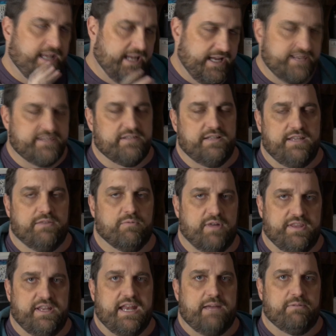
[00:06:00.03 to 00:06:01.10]
easily the
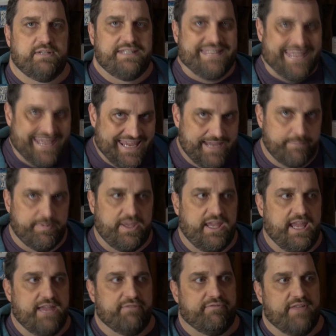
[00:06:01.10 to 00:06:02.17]
one that I would keep
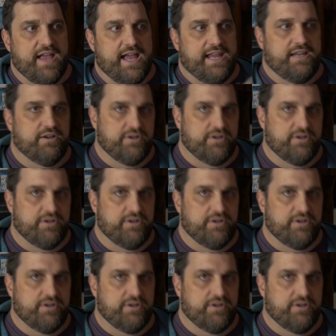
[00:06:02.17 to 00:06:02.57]
if I